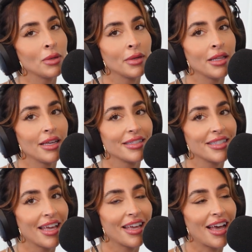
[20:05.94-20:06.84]
No, but really,
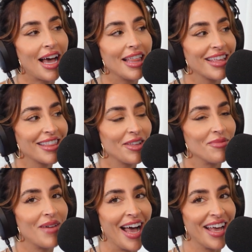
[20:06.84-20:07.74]
it's like, I think
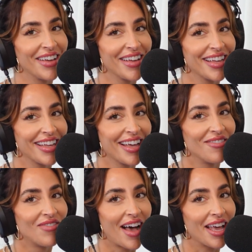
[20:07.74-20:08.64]
that
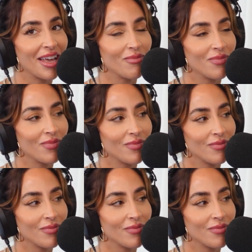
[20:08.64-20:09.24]
my